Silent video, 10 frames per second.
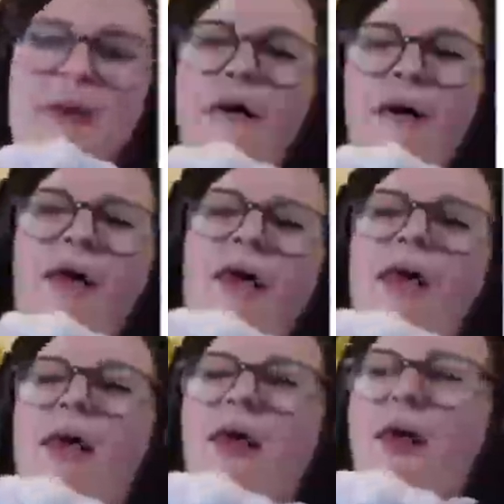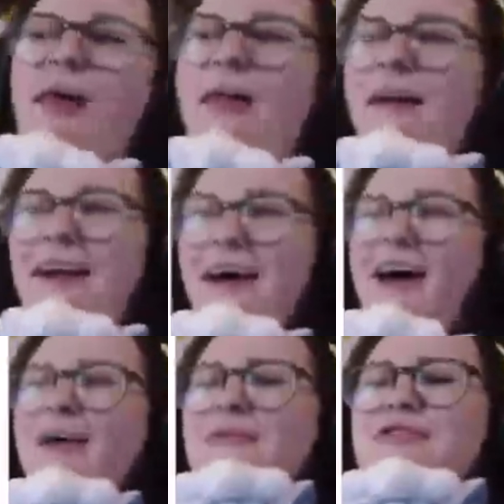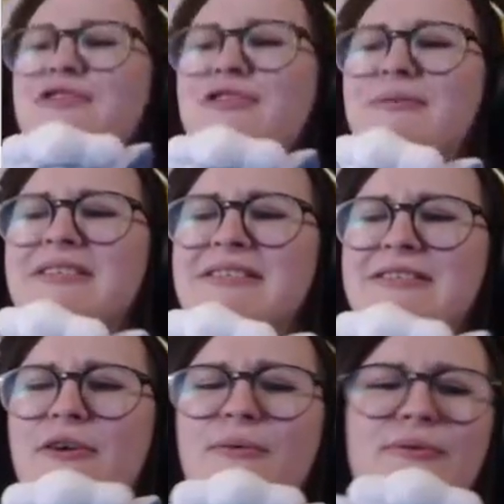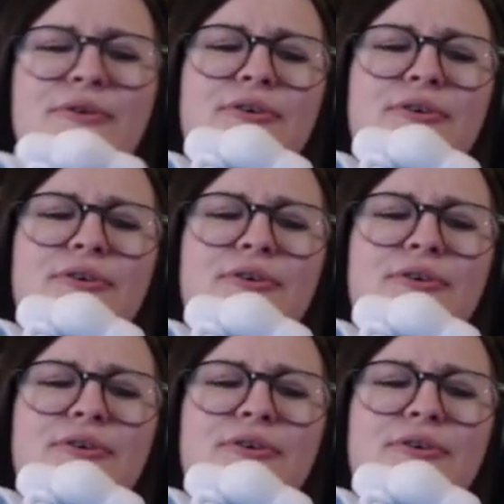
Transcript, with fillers: I was doing so